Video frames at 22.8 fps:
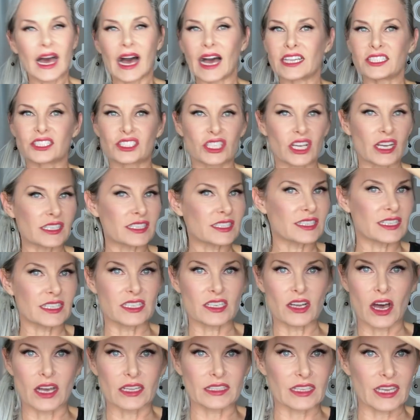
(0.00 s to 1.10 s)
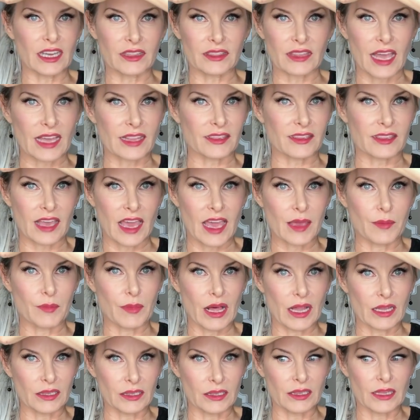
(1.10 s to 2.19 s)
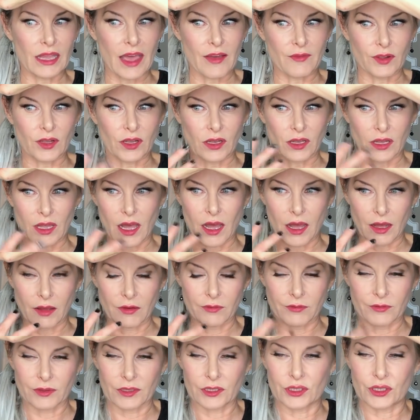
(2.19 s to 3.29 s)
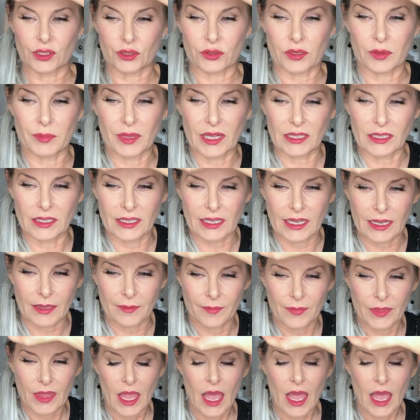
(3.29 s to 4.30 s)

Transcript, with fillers: I just did not get that same level of durability.